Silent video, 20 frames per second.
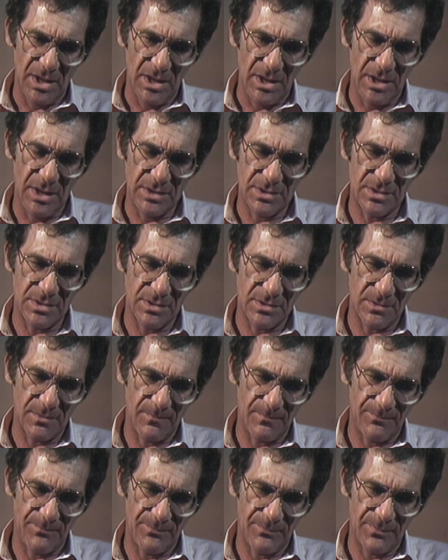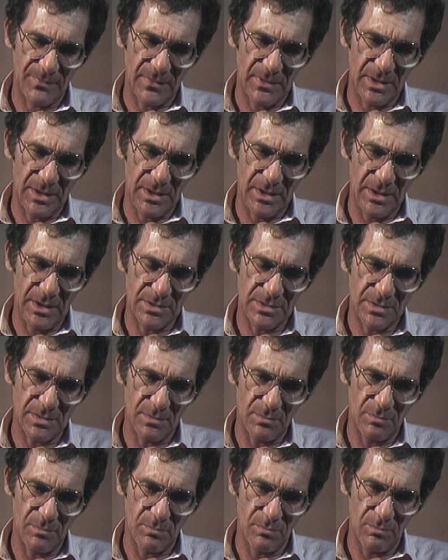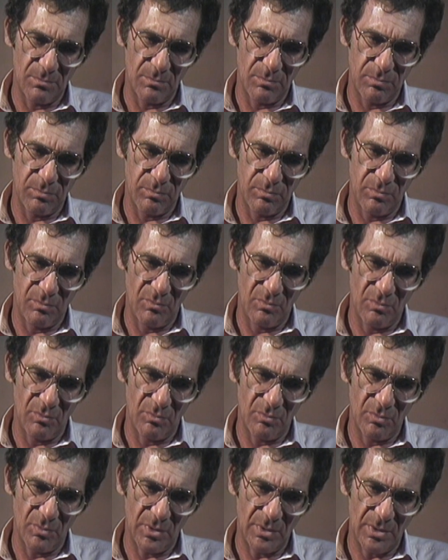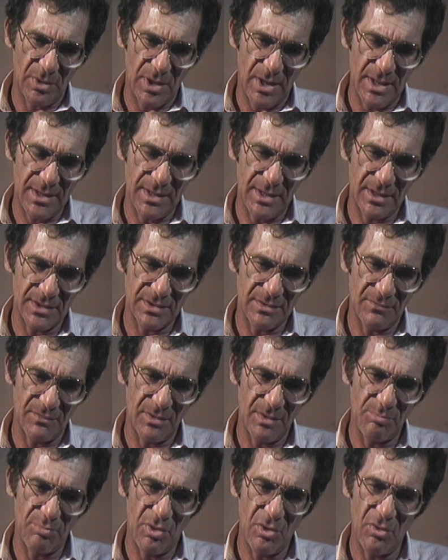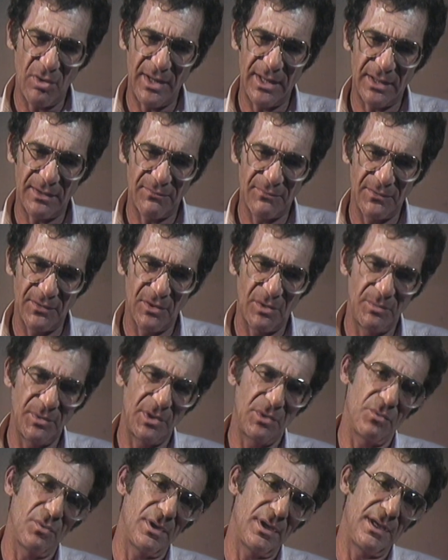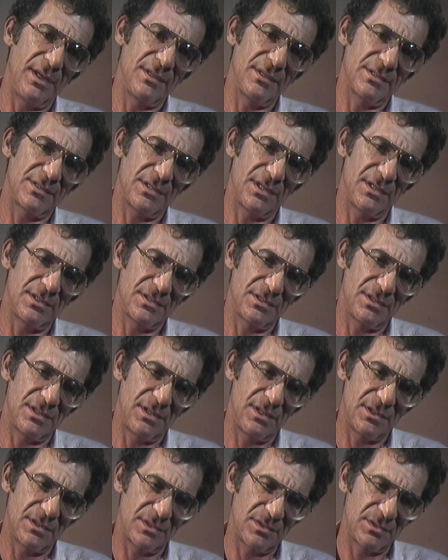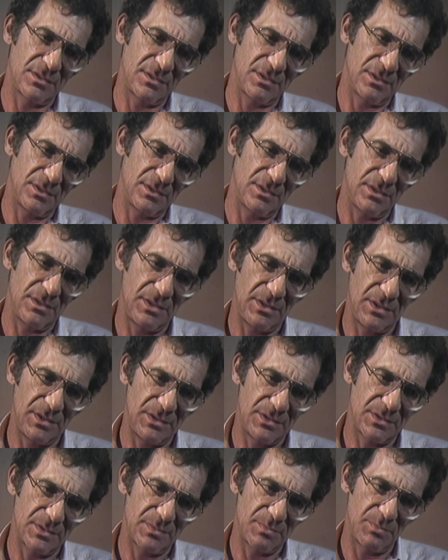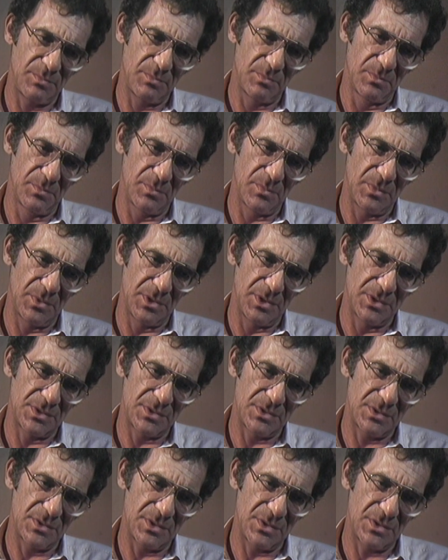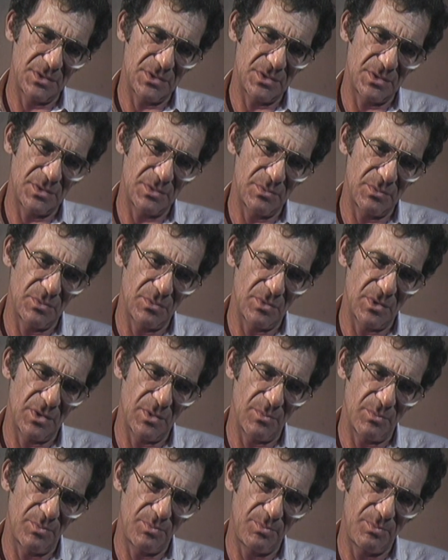it's, it's a, I think it's a very poetic film in a way, in the sense that it's, that it's, it's, it's one of